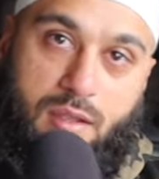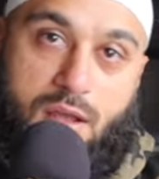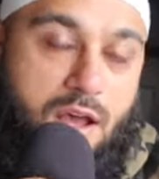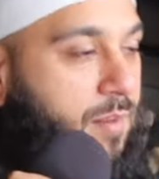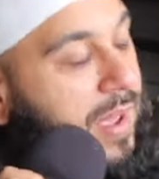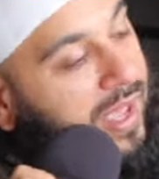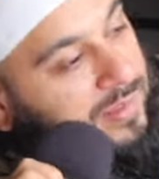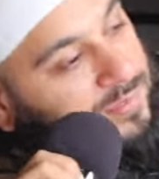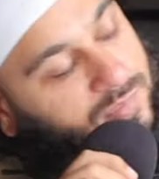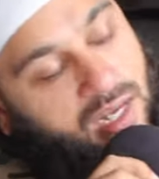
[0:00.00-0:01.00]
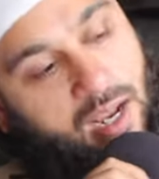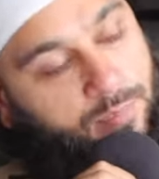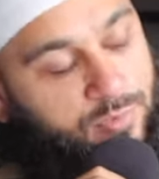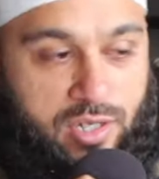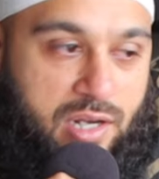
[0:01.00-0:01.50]
Oh man,
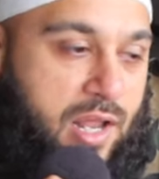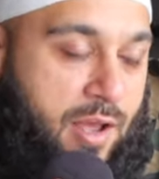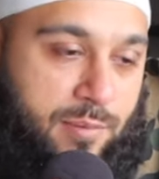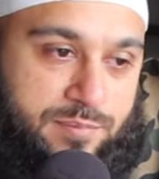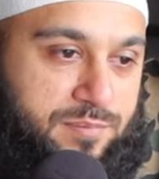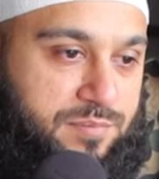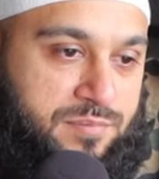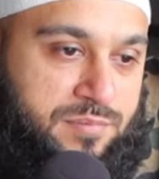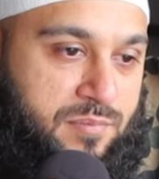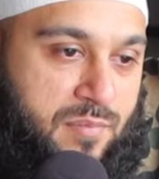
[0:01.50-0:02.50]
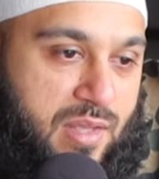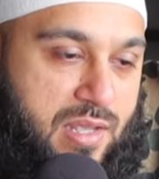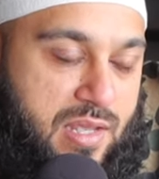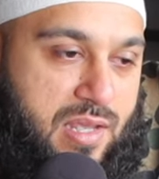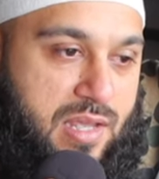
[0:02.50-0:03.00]
Alhamdulillah
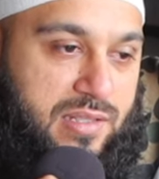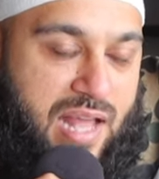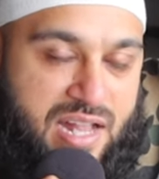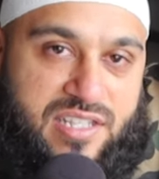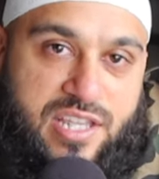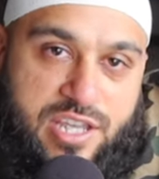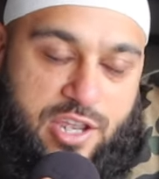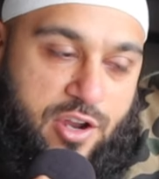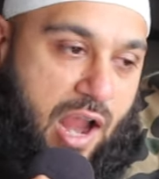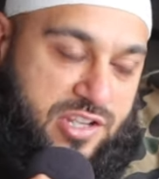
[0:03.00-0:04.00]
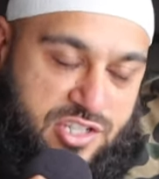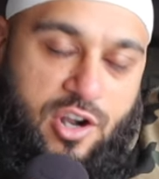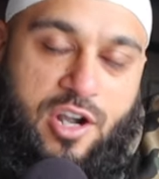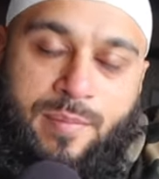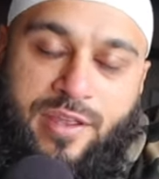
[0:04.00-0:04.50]
that's the year I
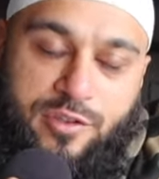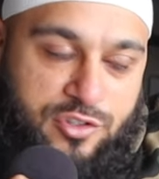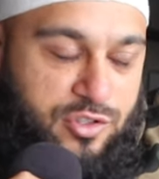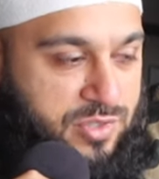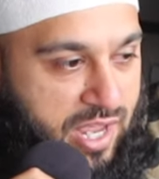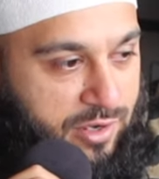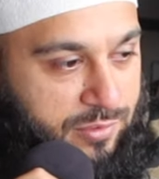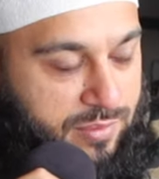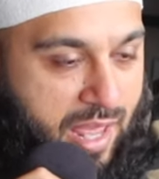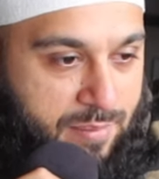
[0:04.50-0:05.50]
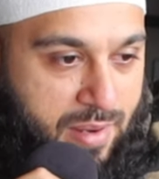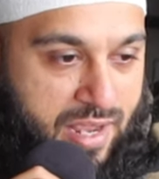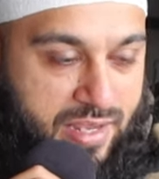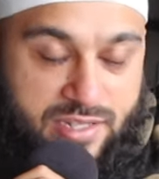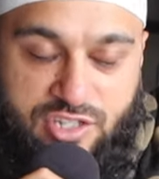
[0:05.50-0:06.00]
started my YouTube channel and
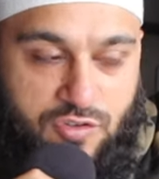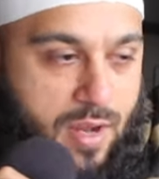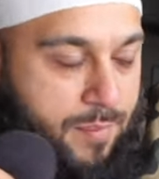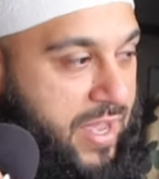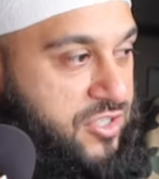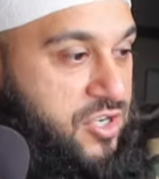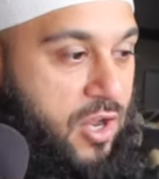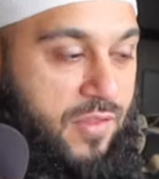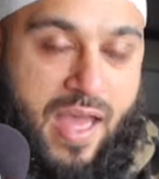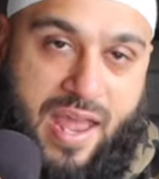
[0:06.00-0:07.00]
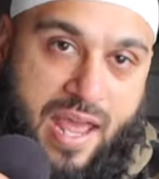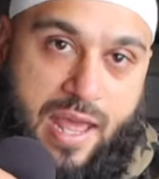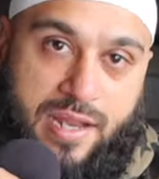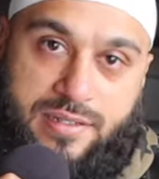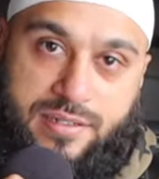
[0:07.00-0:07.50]
my Instagram page and all that.
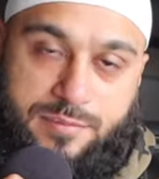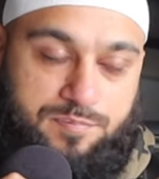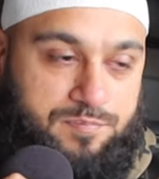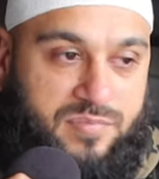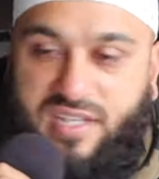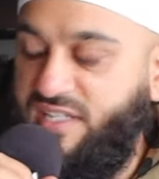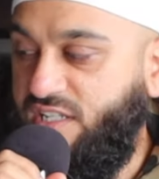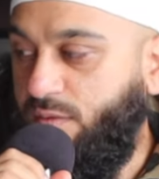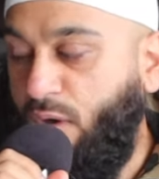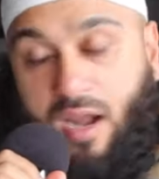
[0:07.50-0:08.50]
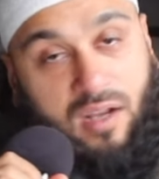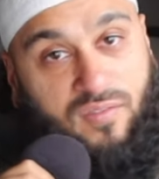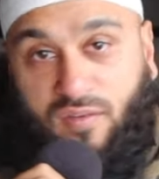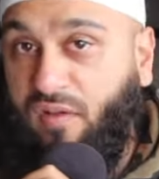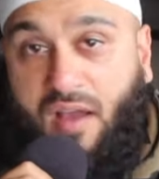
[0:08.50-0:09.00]
And this is a product
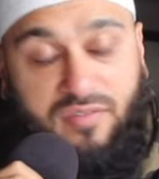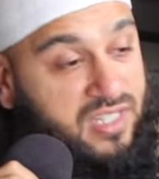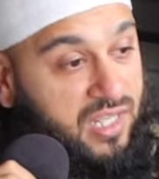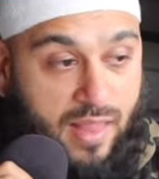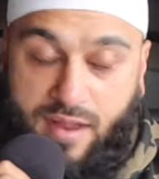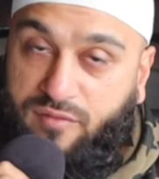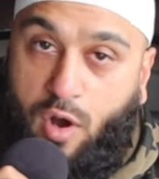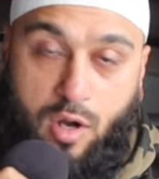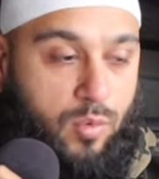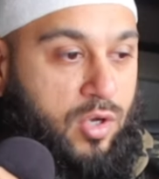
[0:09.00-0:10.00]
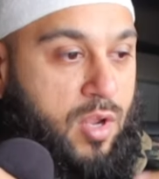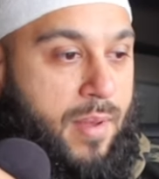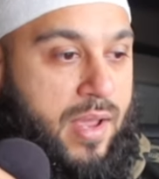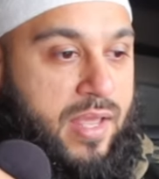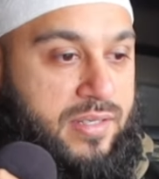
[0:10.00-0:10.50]
of obviously a lot of hard work on
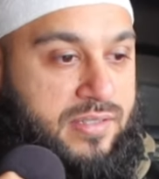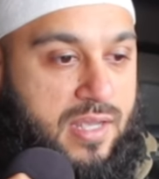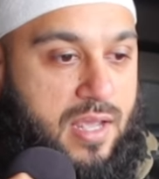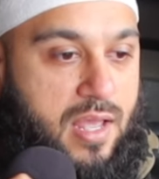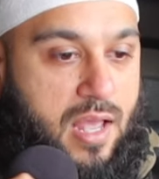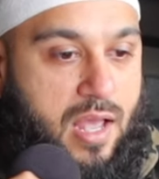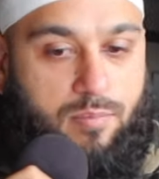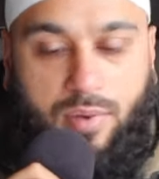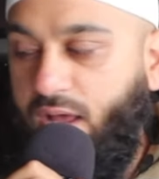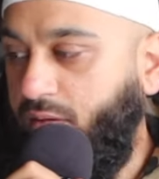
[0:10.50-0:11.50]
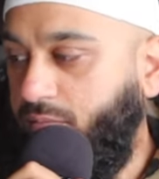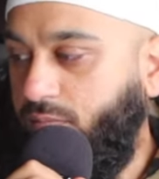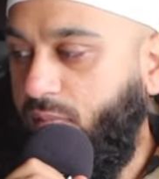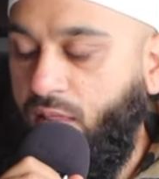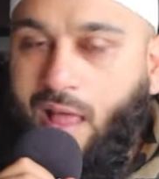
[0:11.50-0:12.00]
my end, but
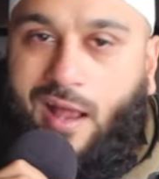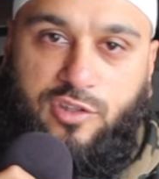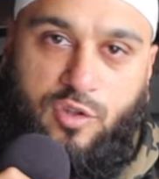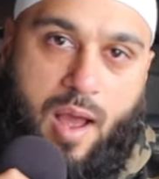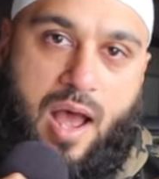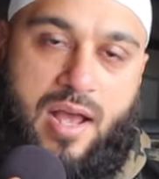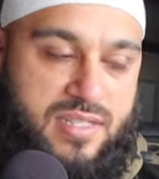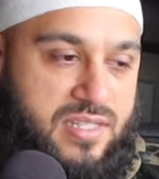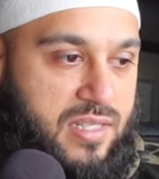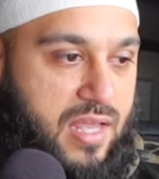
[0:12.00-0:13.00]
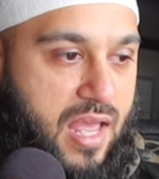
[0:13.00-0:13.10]
a lot of du'as